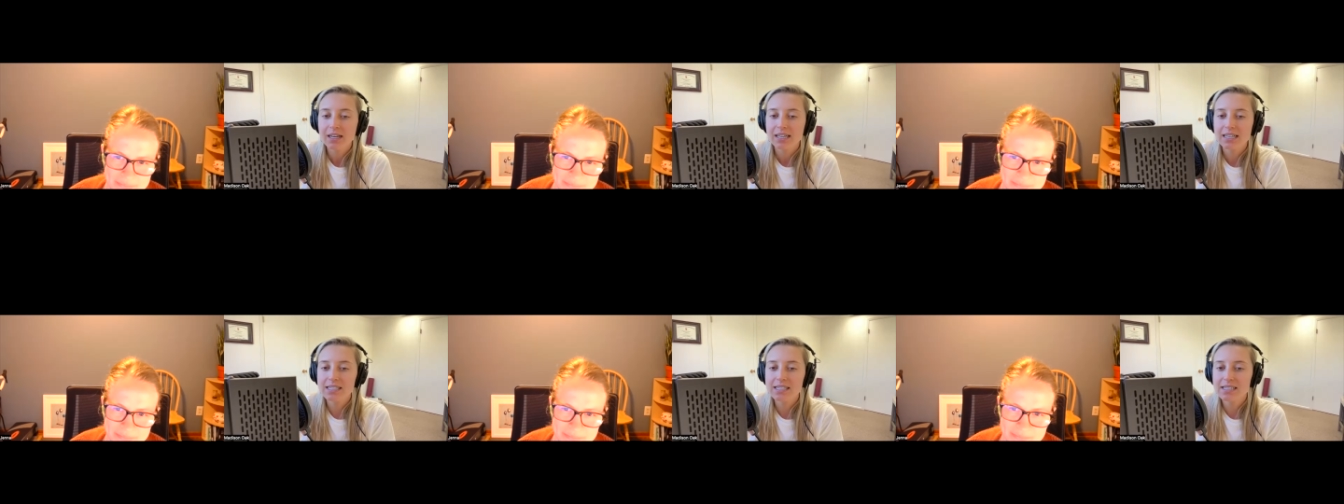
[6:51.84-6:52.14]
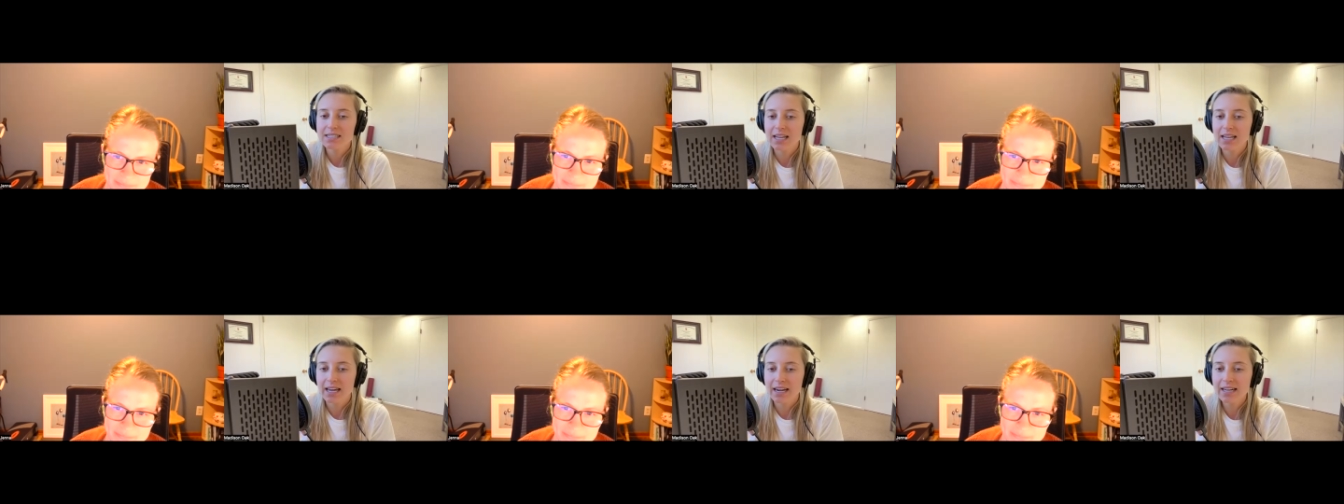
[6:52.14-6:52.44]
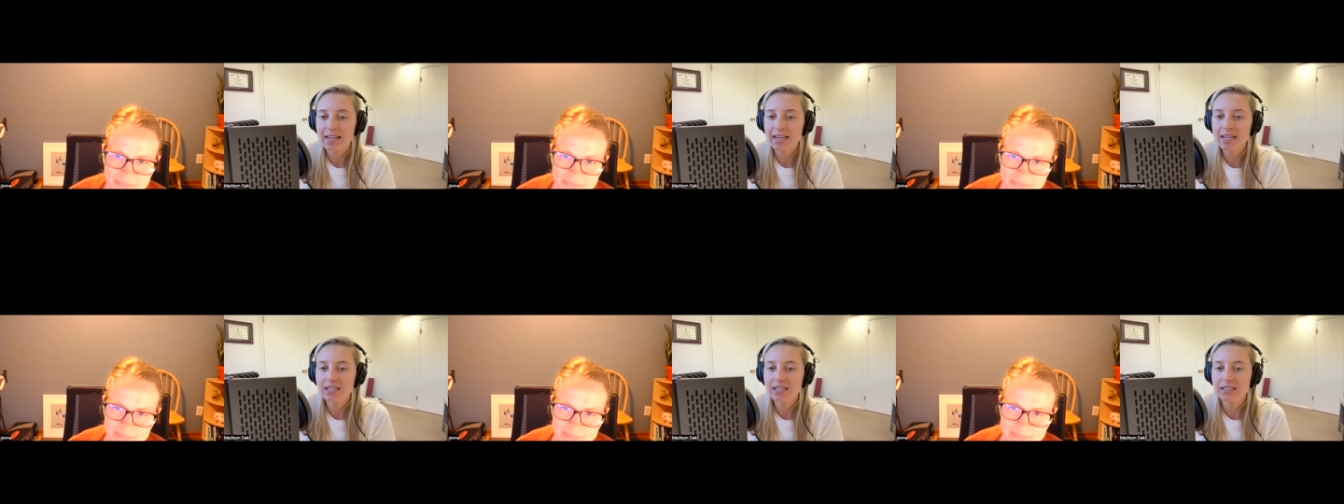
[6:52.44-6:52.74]
is
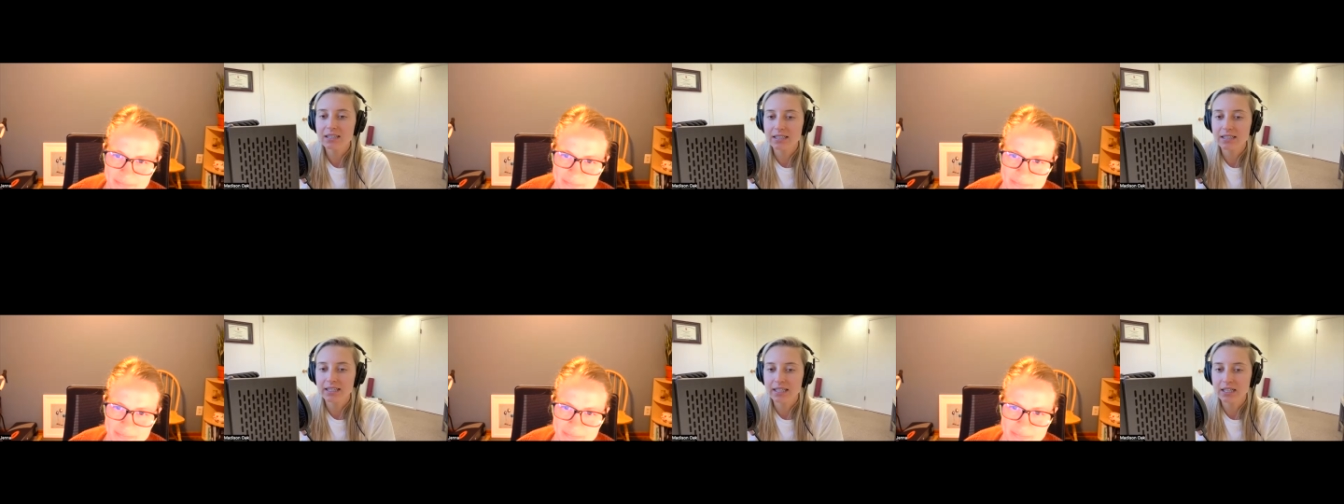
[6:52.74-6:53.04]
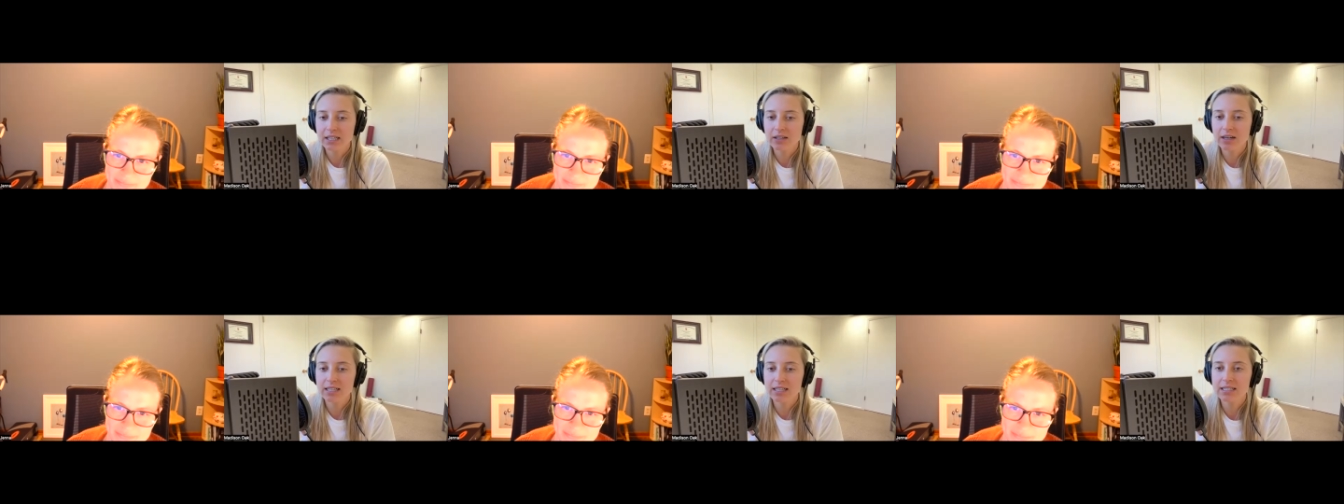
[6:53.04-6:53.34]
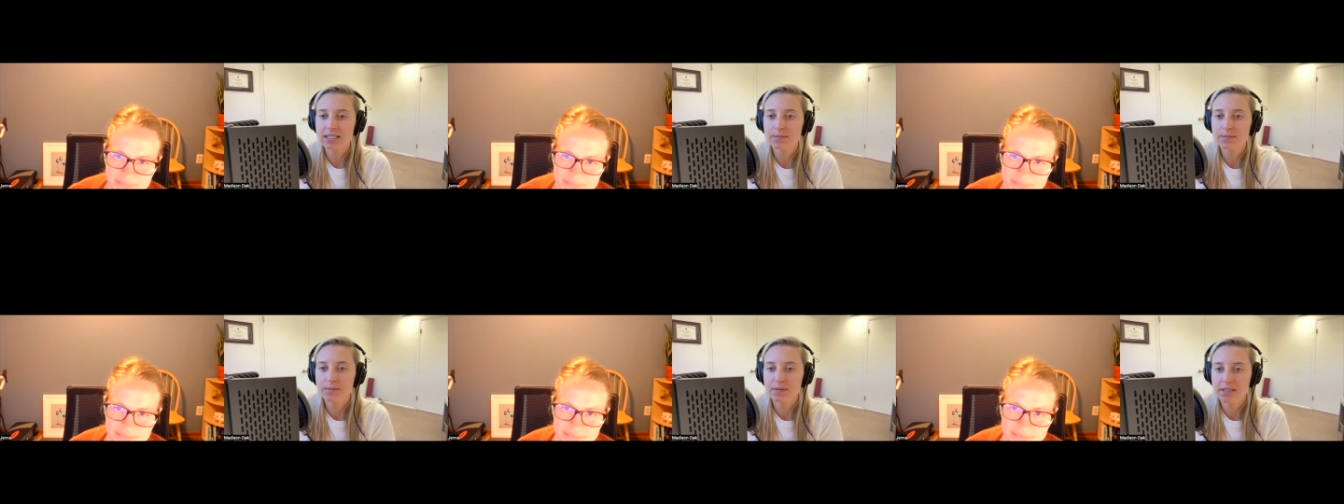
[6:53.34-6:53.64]
setting clear
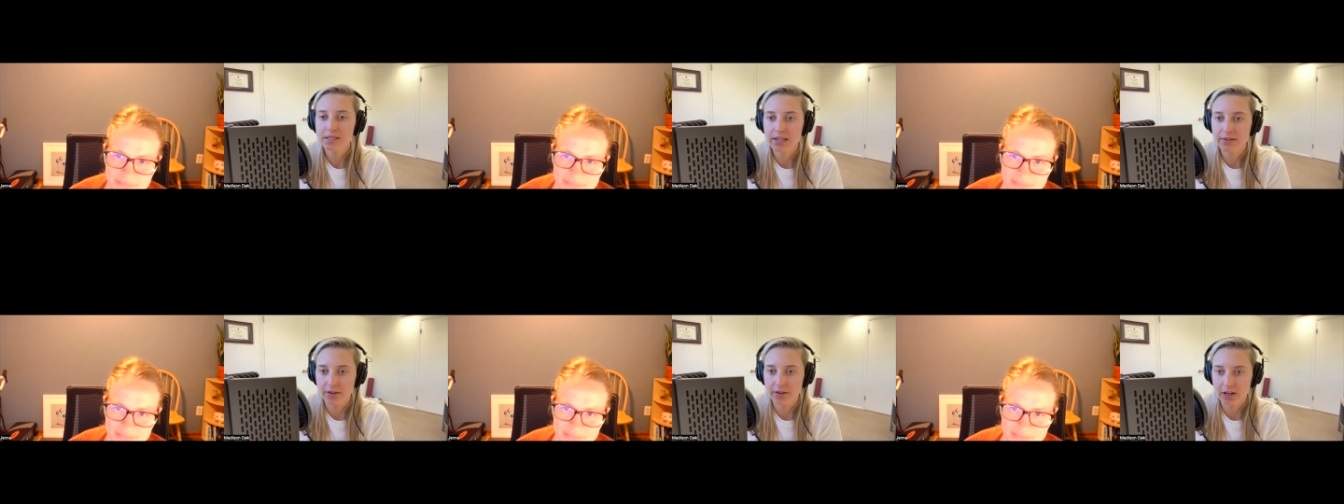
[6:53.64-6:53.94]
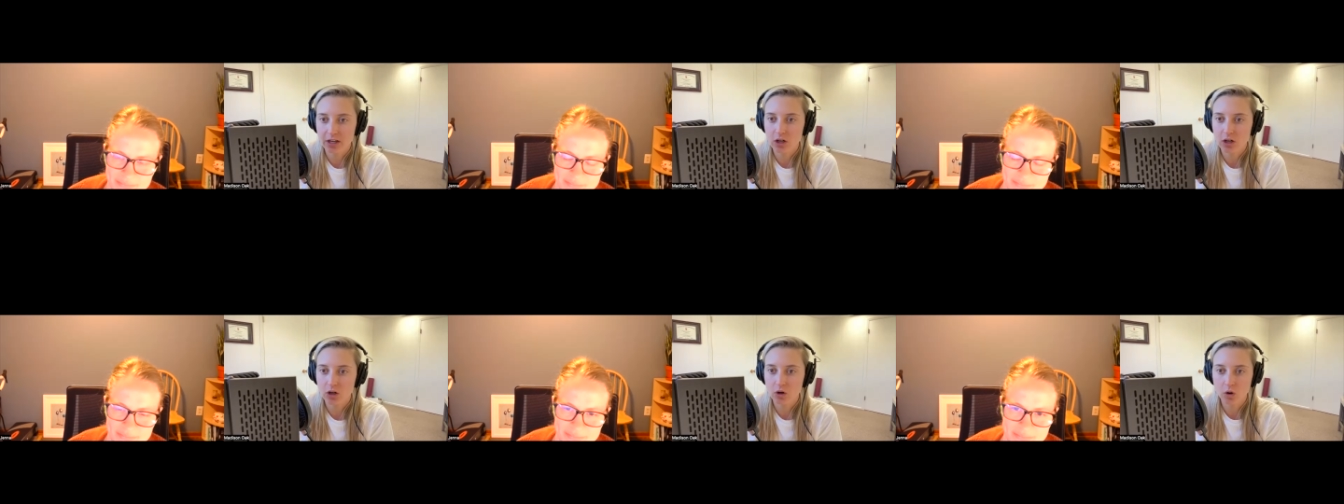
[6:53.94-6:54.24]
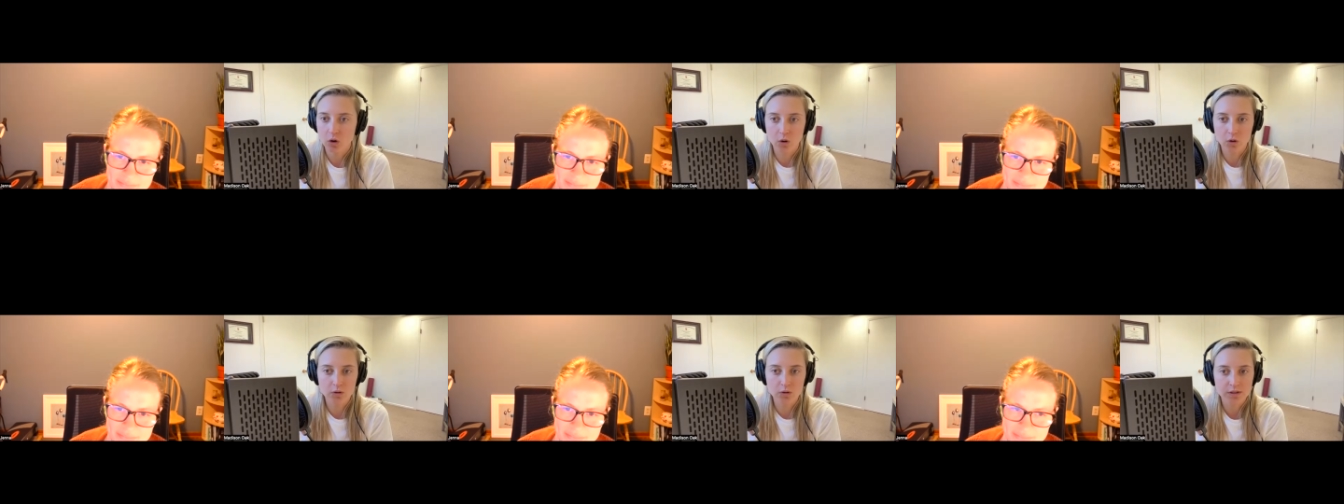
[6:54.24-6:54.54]
and specific
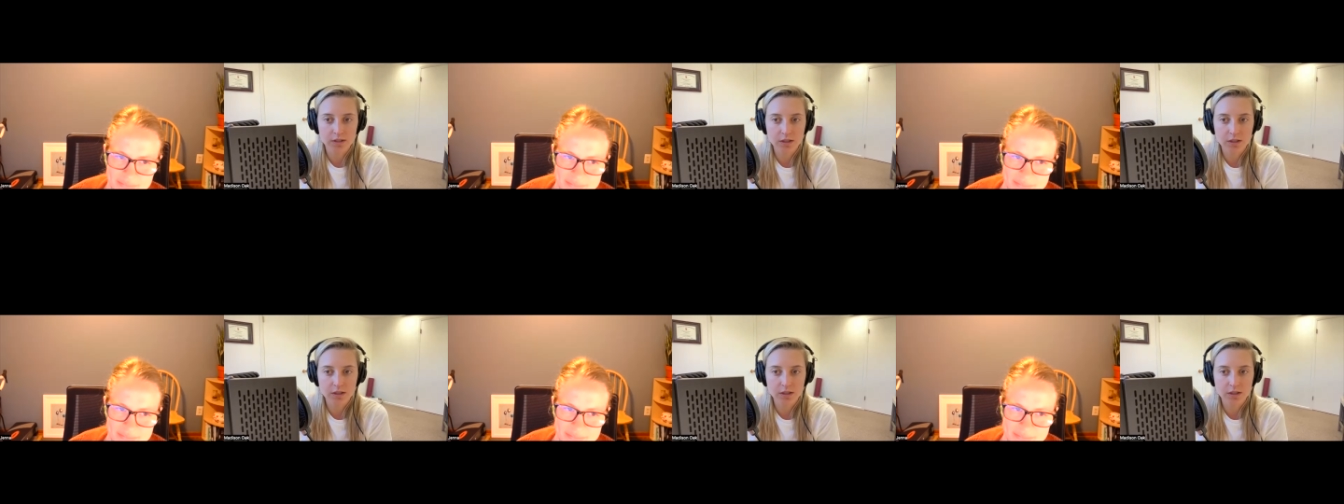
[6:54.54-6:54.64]
goals.